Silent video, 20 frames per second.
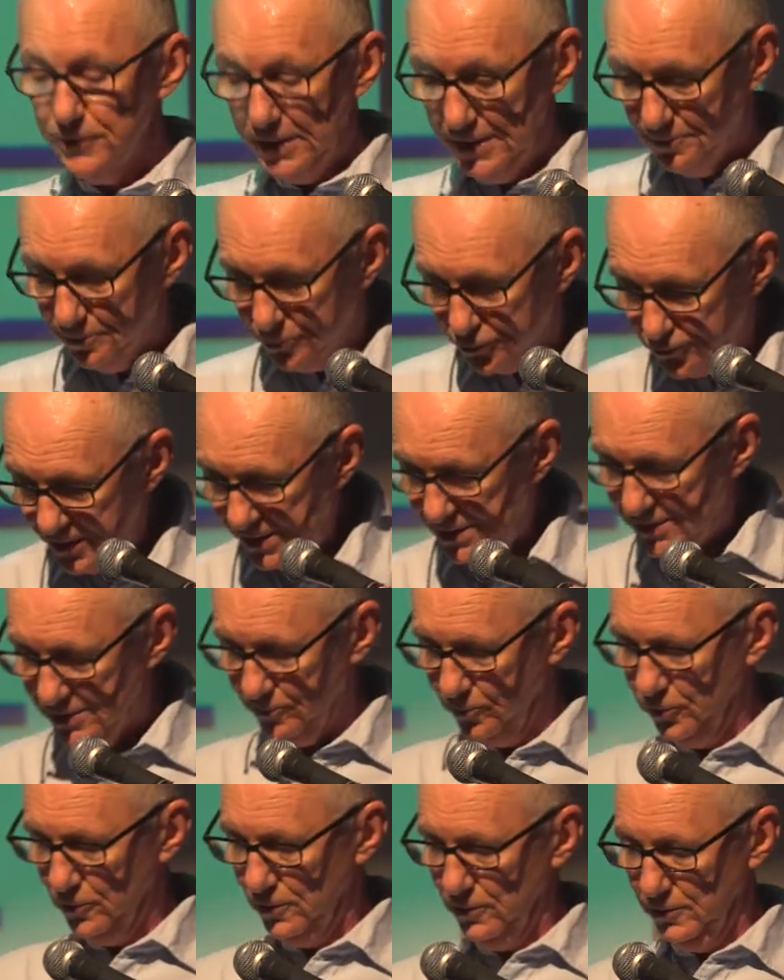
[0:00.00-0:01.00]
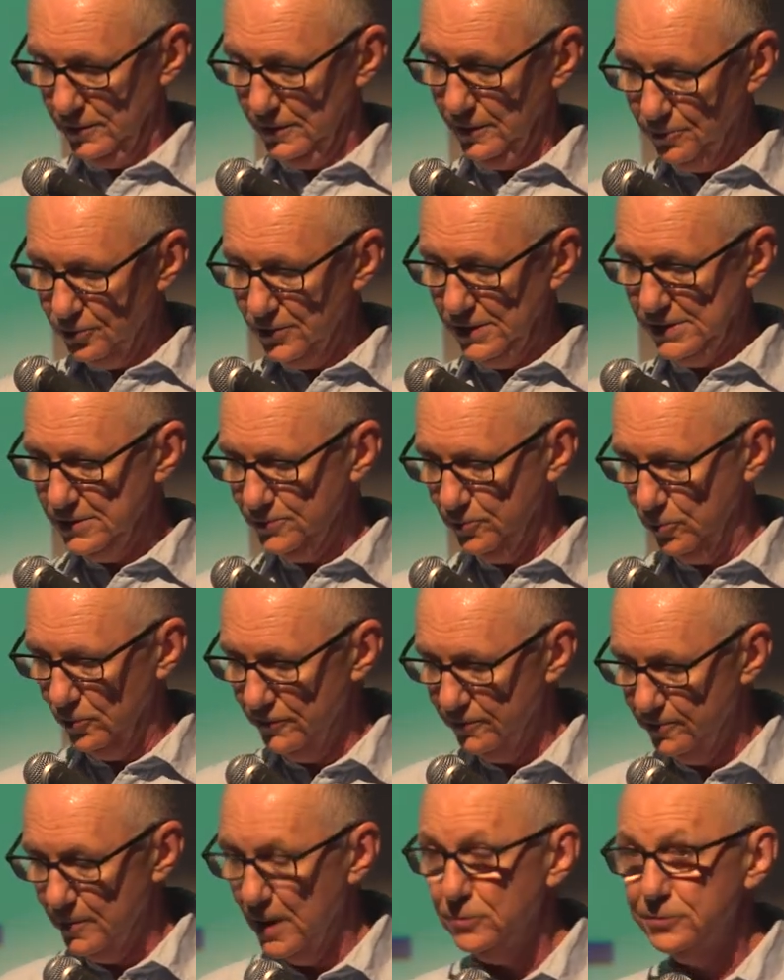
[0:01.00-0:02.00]
in principle the principle
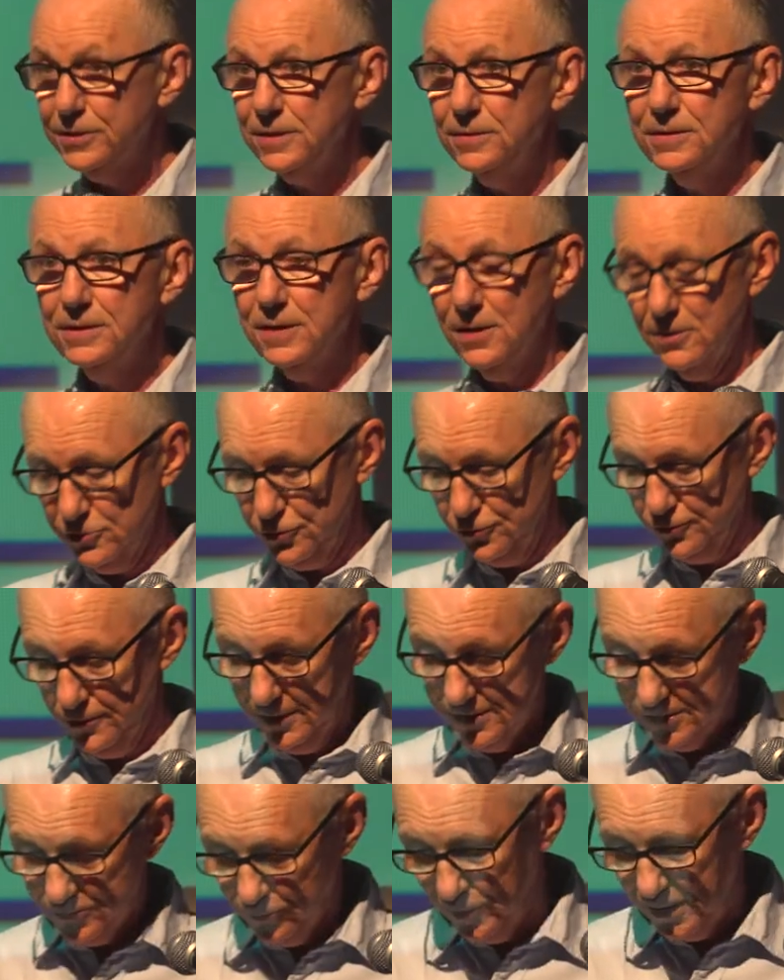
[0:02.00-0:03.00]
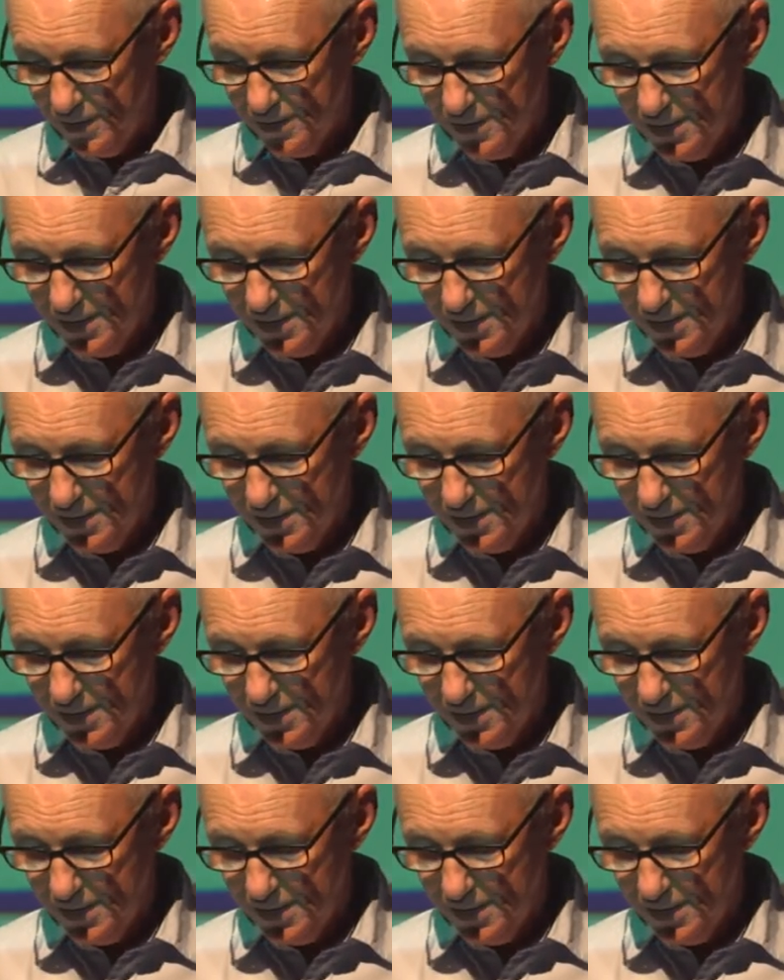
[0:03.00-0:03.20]
of multiculturalism when